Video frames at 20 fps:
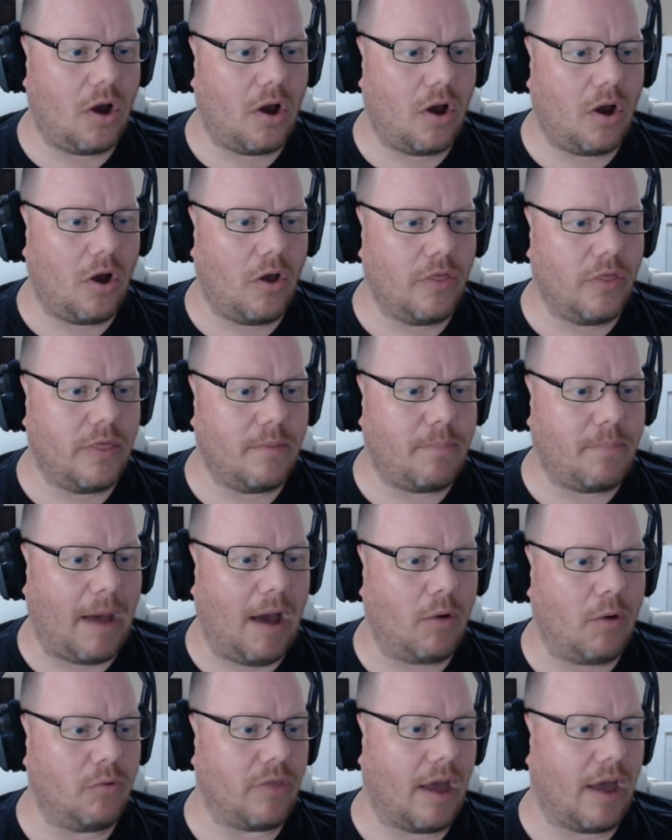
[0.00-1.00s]
on the
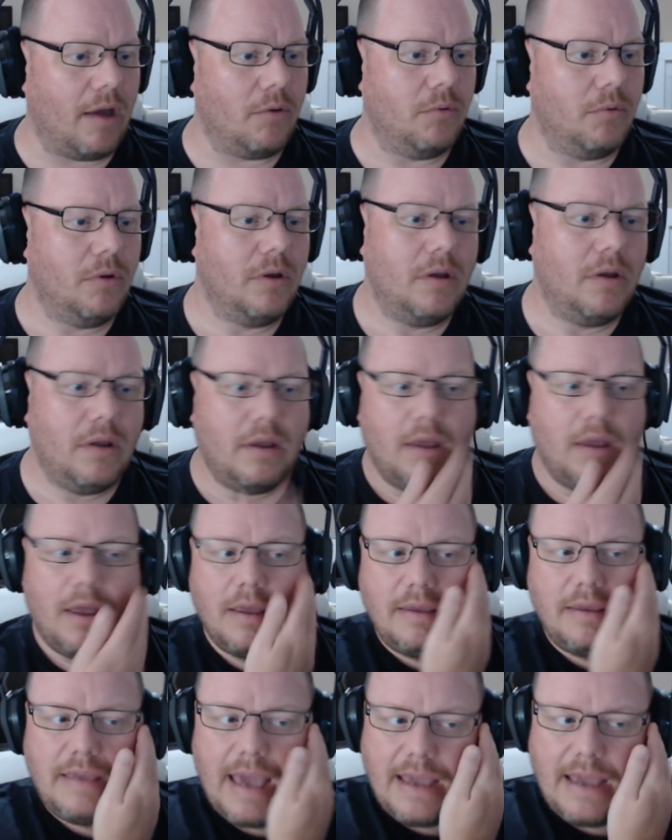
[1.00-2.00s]
pole though?
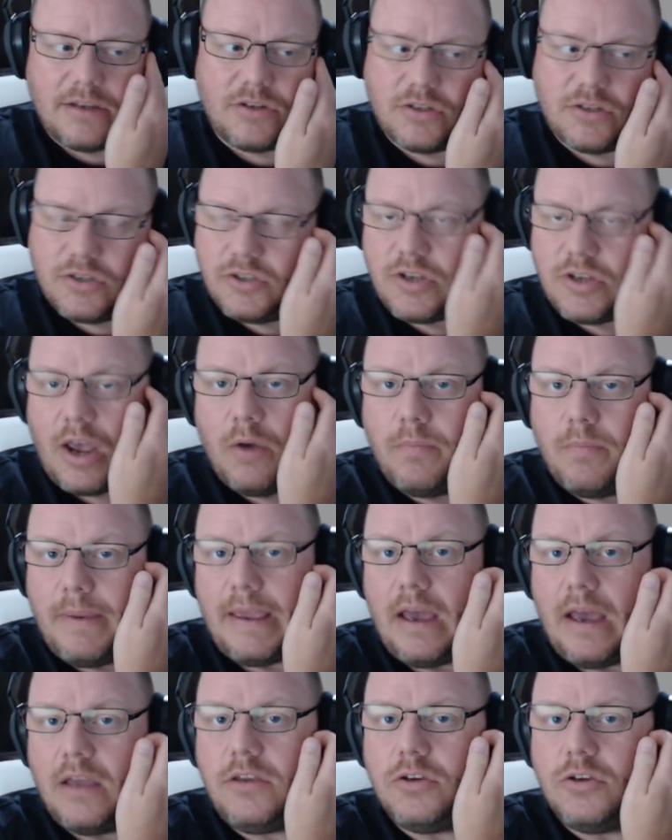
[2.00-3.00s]
Yes, Toby.
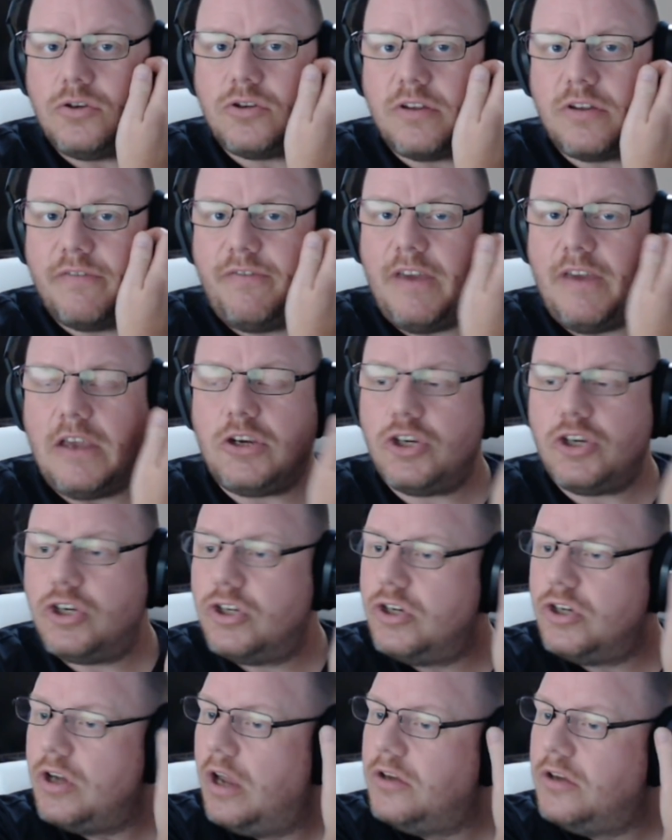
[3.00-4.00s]
I used to
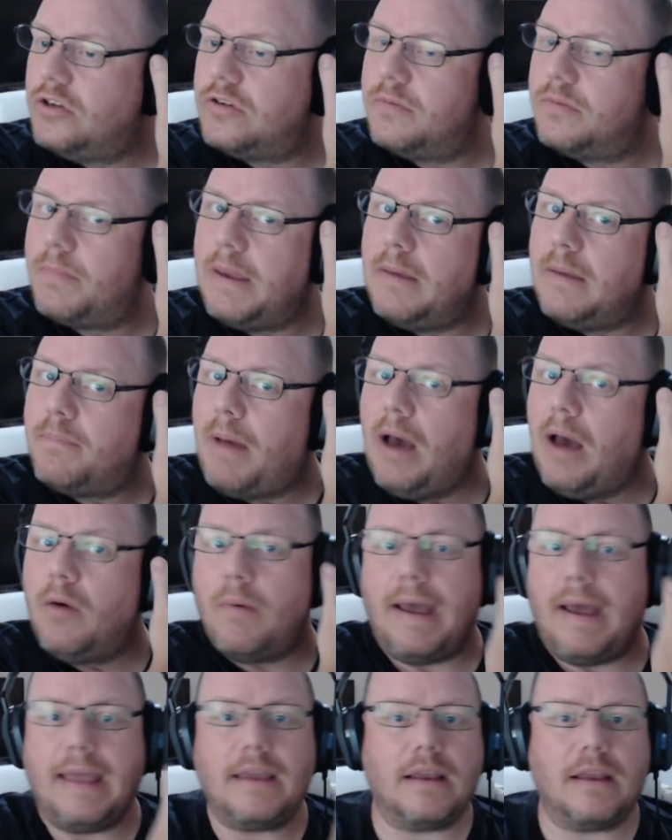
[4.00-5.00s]
fish. I used to be a
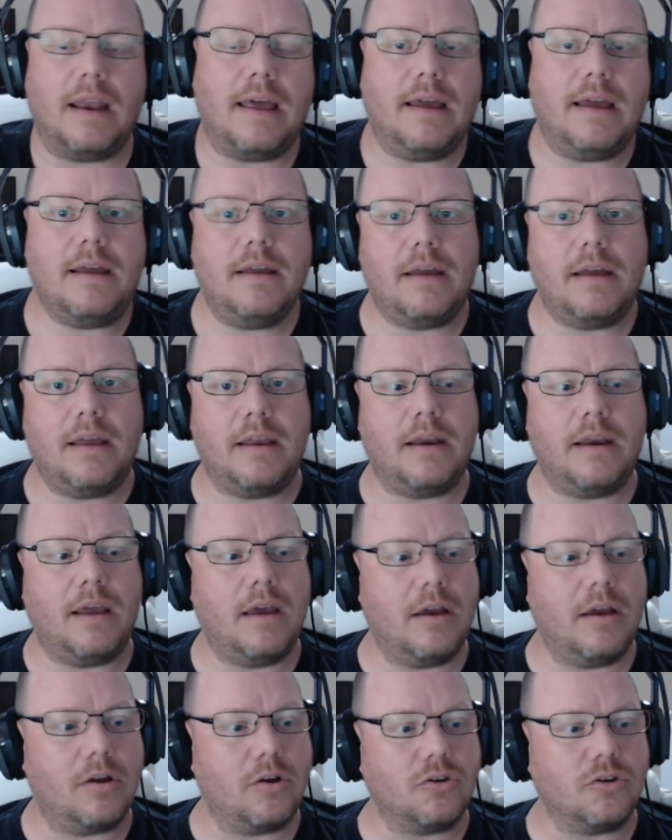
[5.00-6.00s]
pole angler and
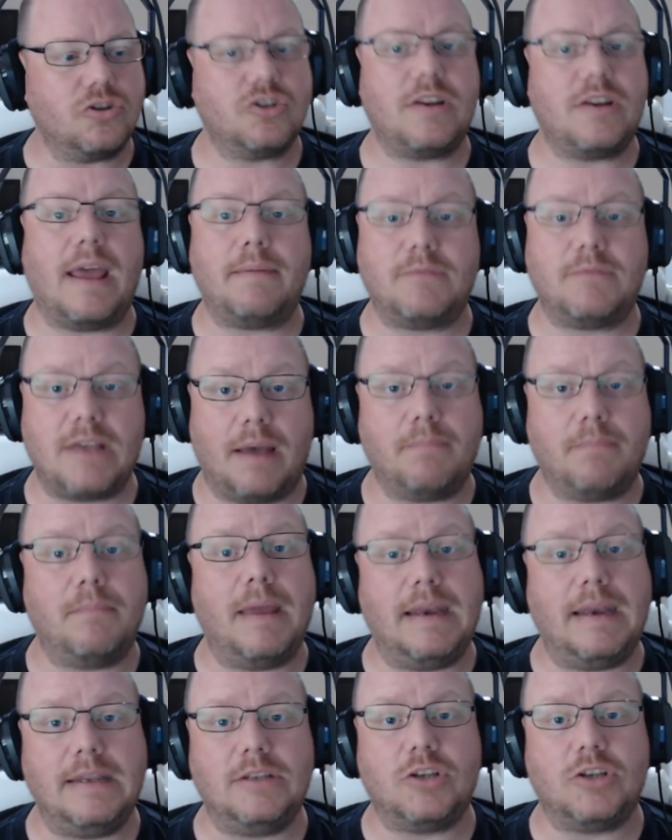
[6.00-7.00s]
got snapped up
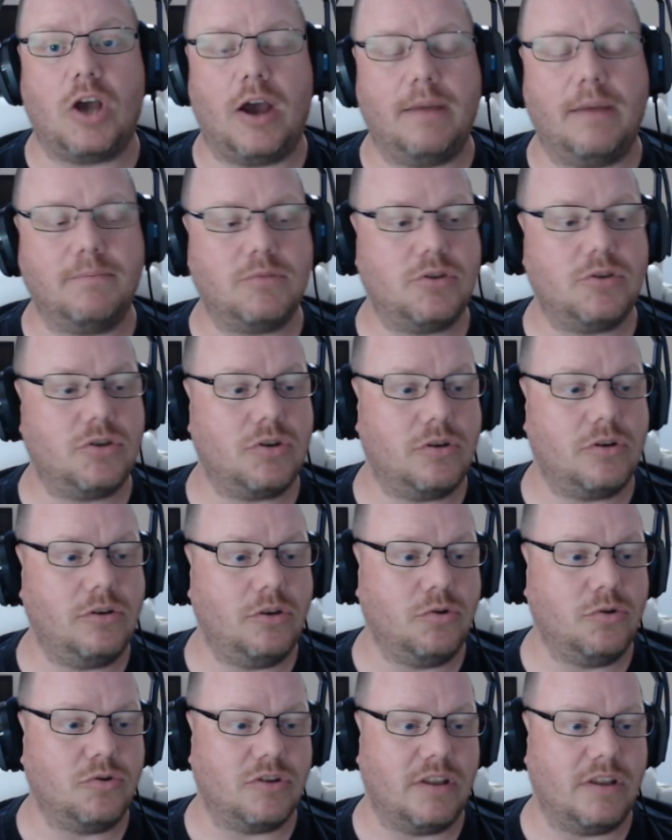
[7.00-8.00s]
many times
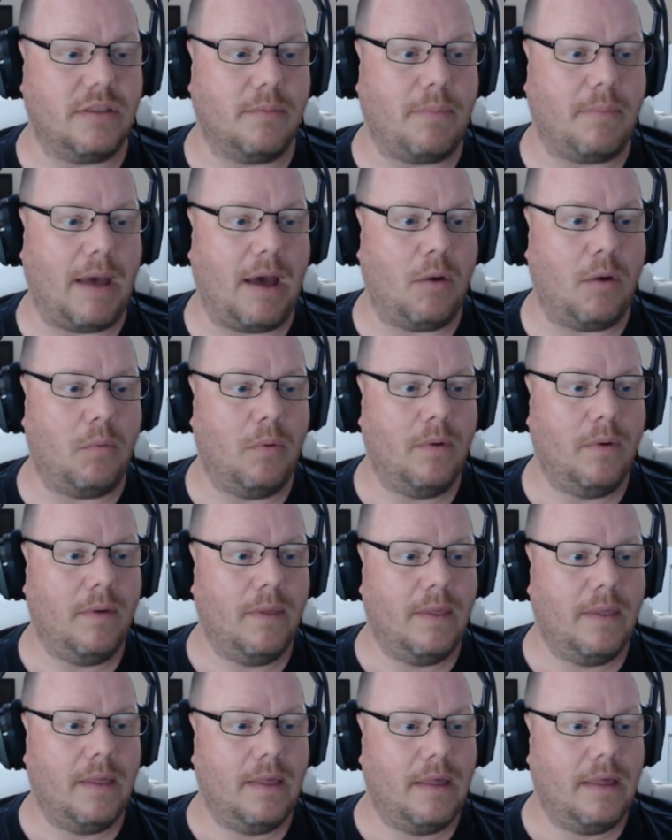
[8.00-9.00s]
using the pole.
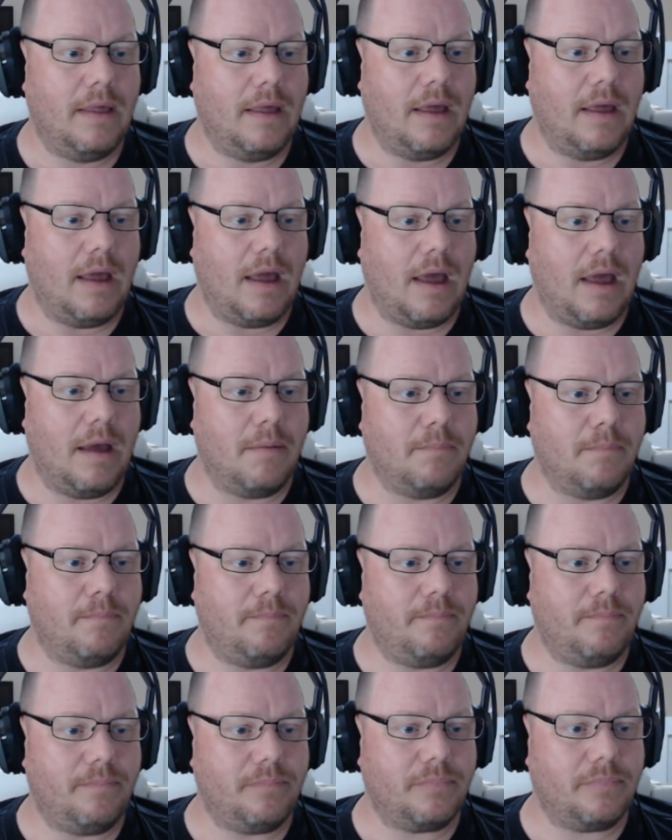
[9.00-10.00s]

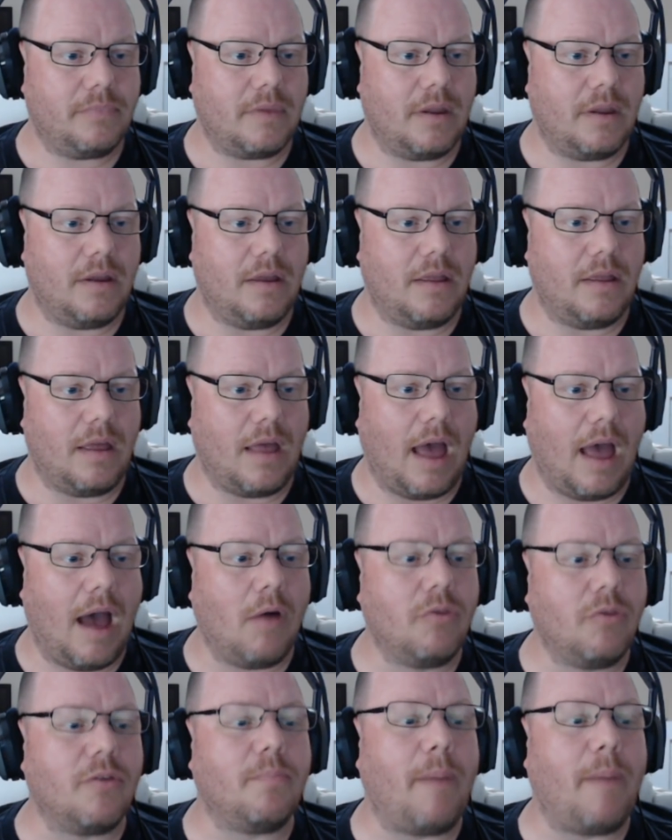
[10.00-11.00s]

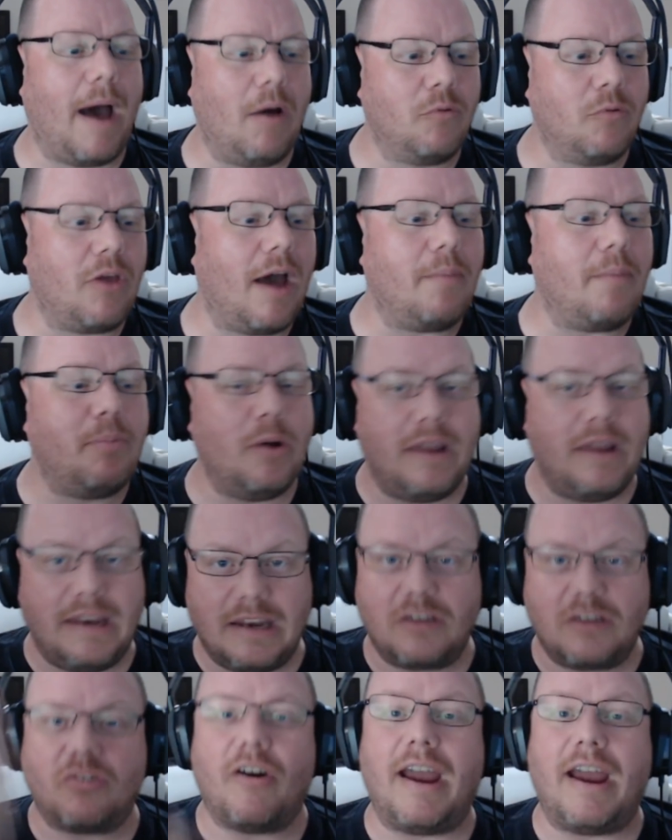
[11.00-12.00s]
Oh, the pole that I put in
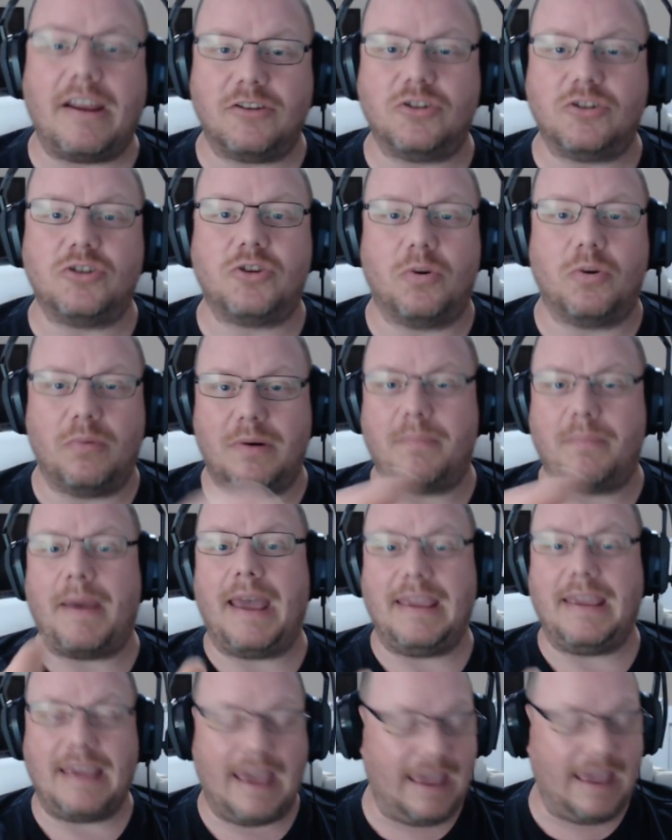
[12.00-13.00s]
the ground you're talking
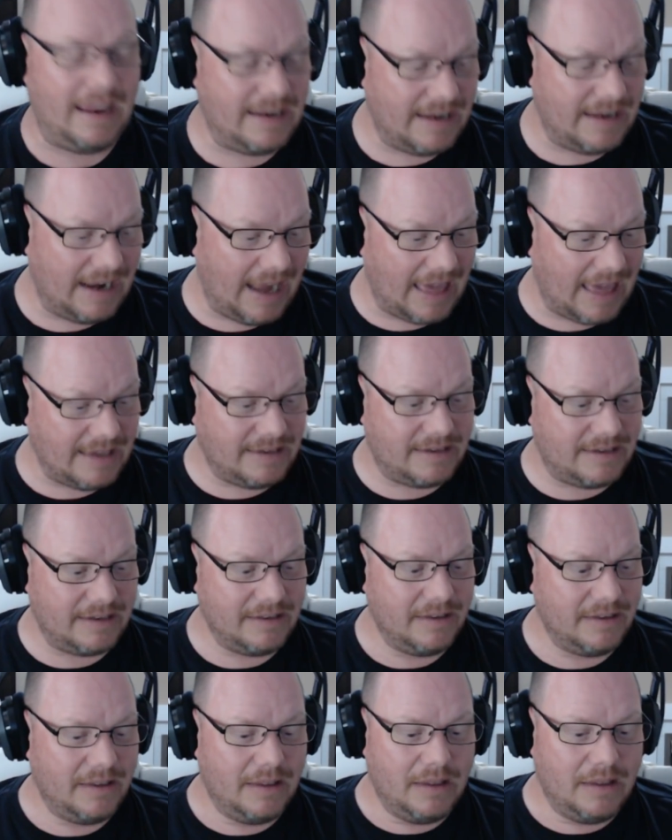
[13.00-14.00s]
about. Yeah, in the lake.
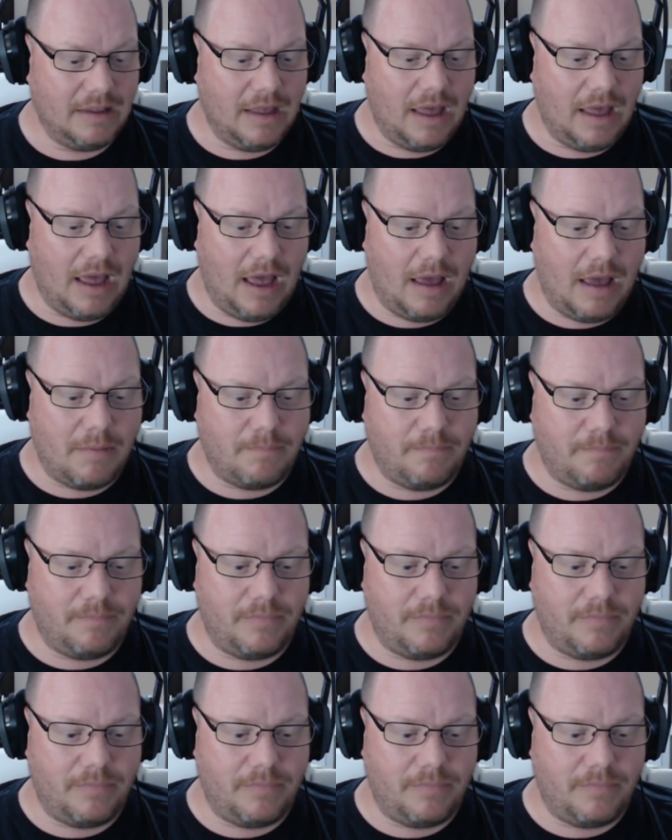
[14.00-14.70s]
I